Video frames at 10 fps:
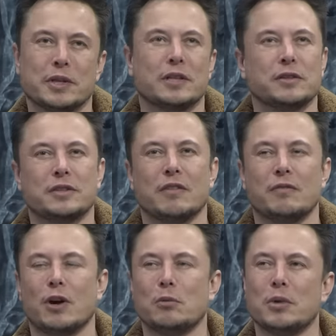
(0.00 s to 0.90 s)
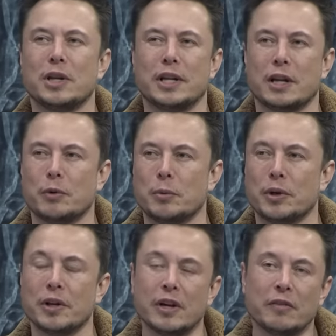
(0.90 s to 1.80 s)
that there's some probability that we
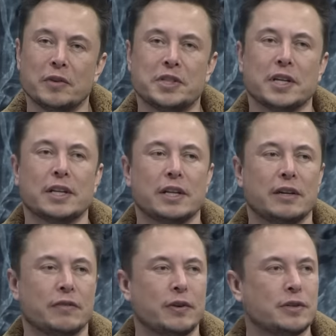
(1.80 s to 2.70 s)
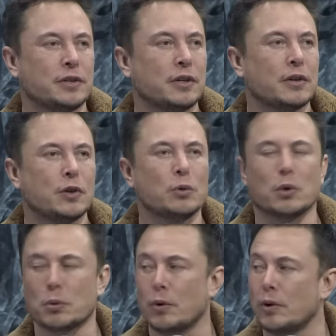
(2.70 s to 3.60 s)
will, particularly if there's a Third
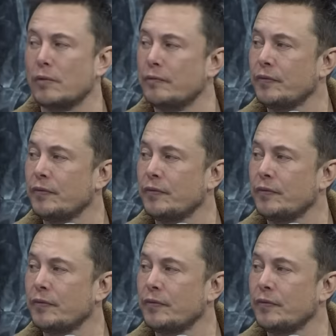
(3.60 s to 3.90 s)
World War.